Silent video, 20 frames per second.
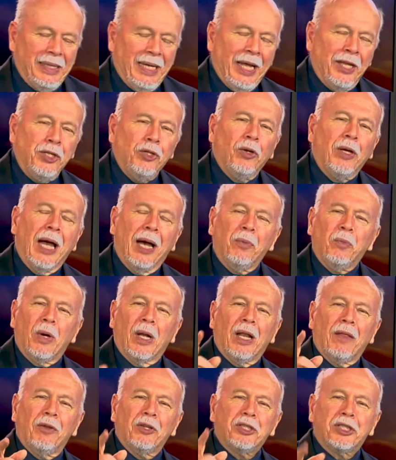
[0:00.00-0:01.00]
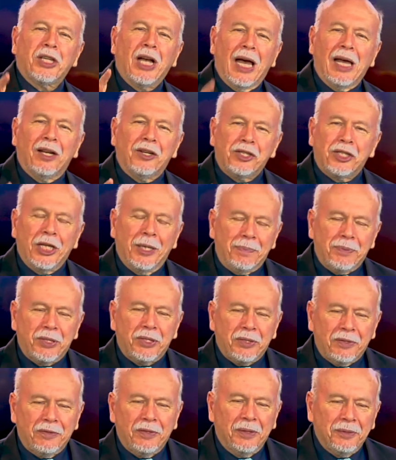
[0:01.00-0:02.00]
And you got one of those
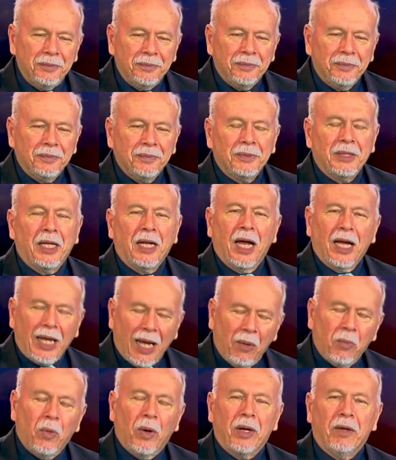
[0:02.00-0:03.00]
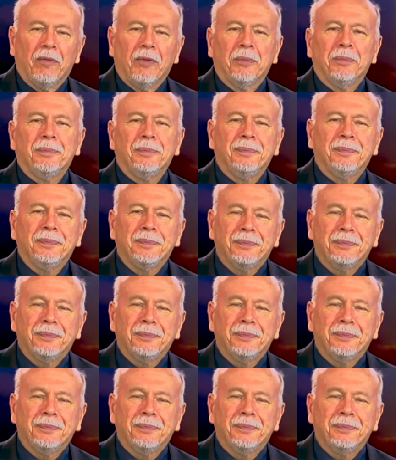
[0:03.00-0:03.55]
scholarships, and I got one of them.